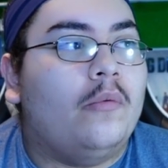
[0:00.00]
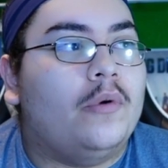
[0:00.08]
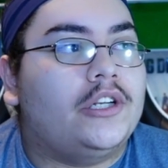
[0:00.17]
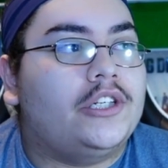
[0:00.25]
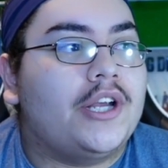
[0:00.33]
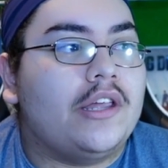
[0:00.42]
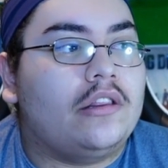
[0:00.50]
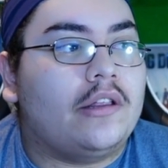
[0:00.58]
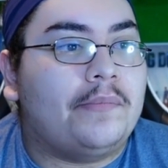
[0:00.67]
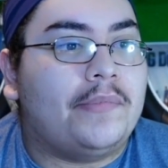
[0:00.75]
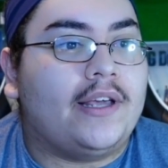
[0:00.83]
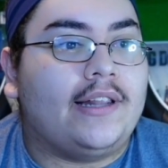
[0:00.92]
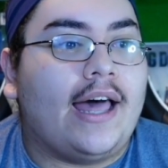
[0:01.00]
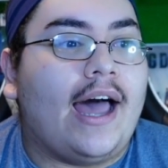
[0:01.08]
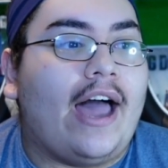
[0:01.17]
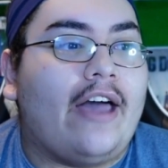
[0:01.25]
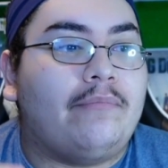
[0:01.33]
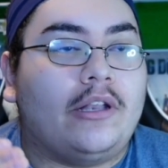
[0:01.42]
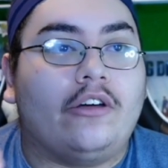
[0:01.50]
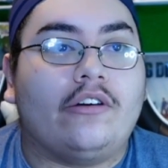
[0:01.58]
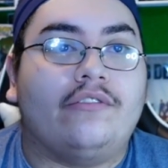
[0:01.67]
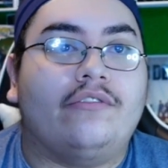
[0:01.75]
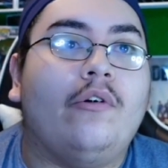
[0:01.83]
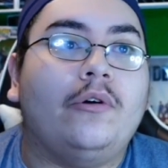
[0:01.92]
which is something that I've been
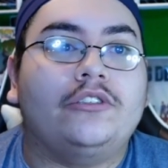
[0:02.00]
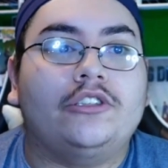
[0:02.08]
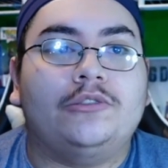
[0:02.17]
looking forward